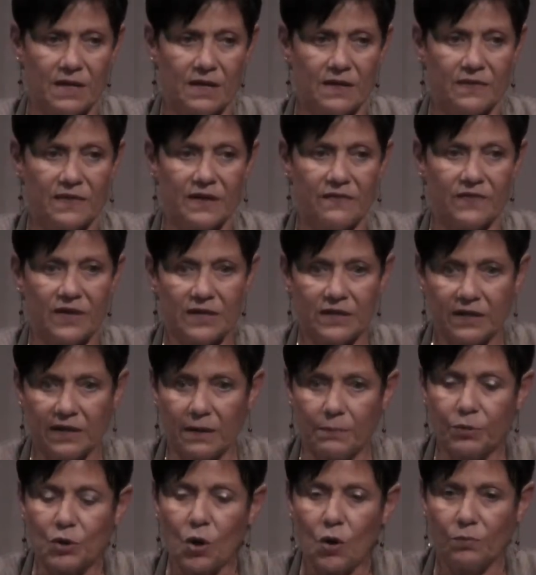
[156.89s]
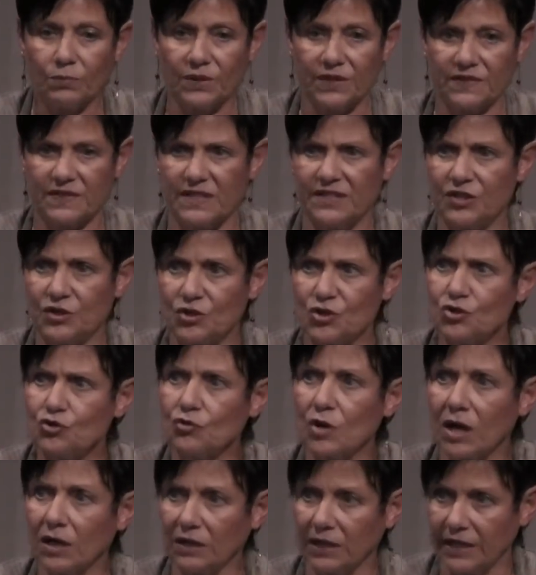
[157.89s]
they've ended up homeless and they're
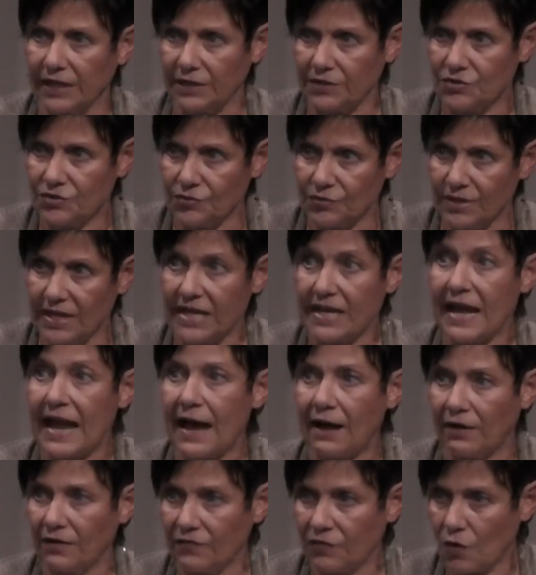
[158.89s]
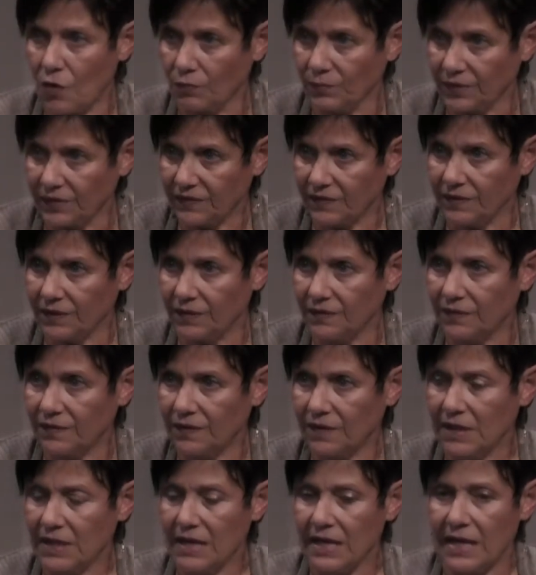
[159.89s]
struggling to get out of homelessness.
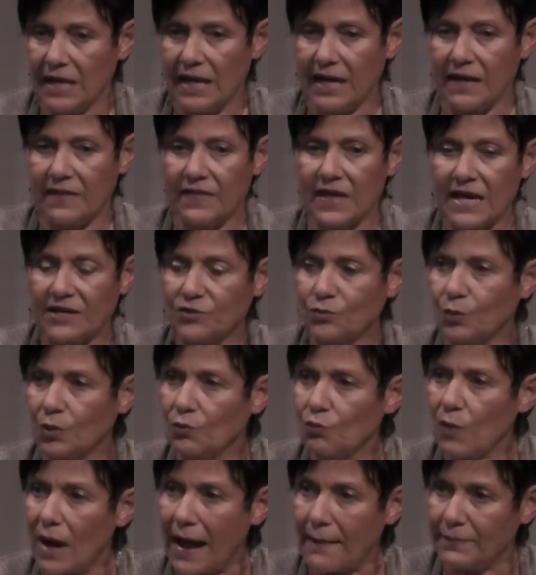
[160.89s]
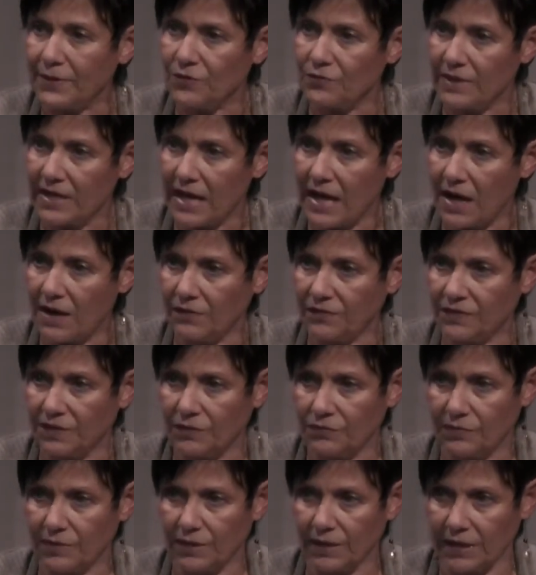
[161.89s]
And that's where rapid
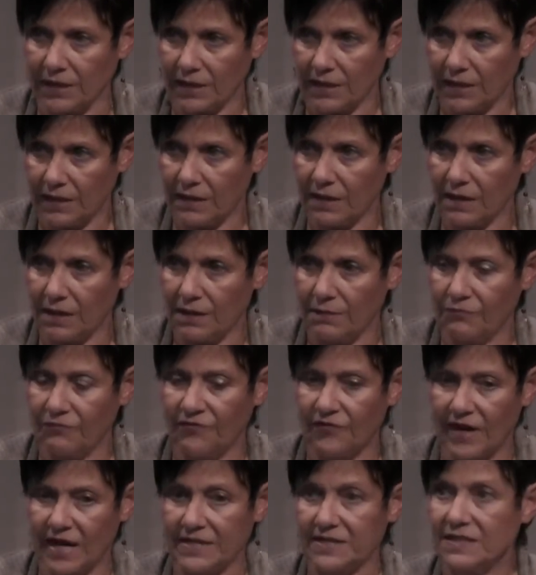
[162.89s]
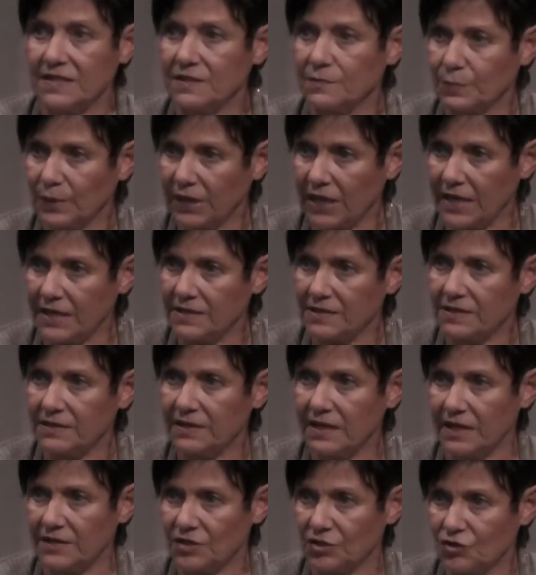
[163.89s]
rehousing really finds its place
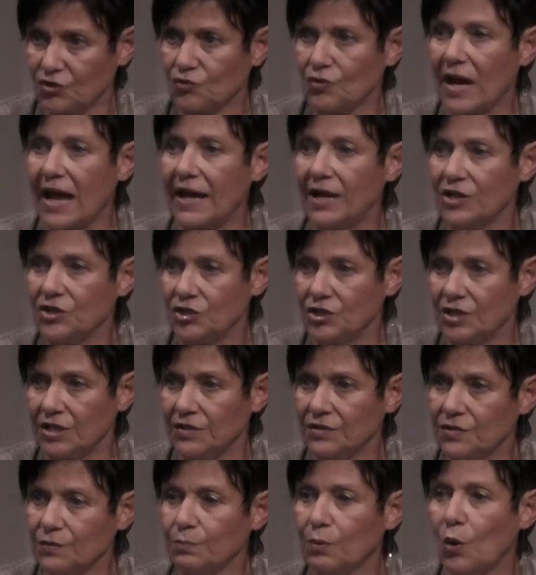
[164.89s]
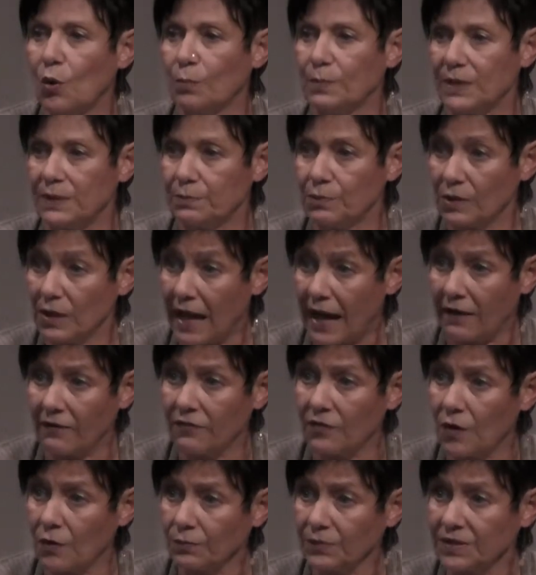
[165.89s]
as a strategy to pull people out of
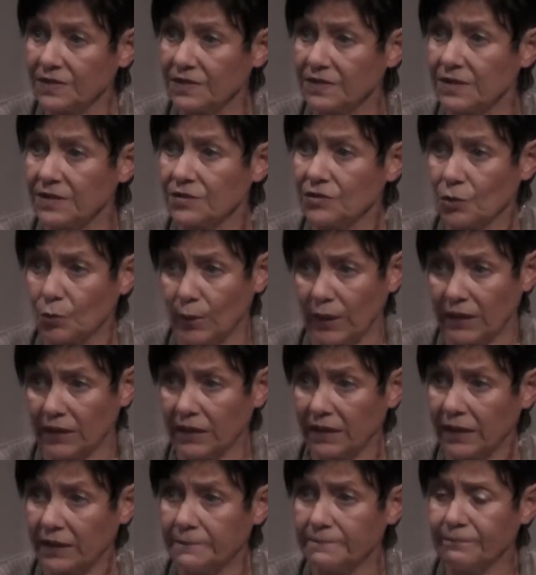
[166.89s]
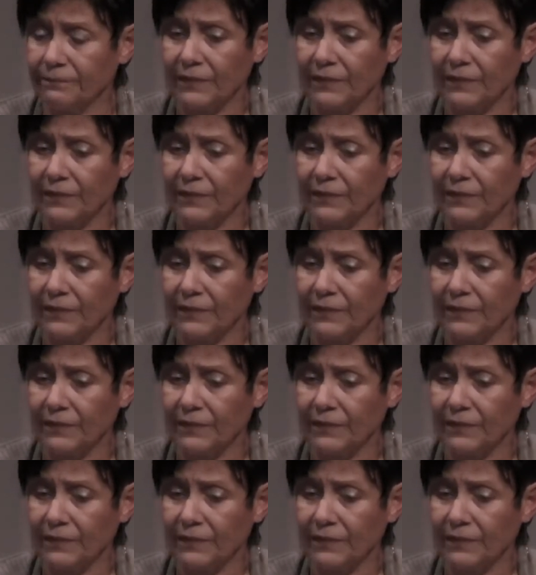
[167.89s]
homelessness quickly,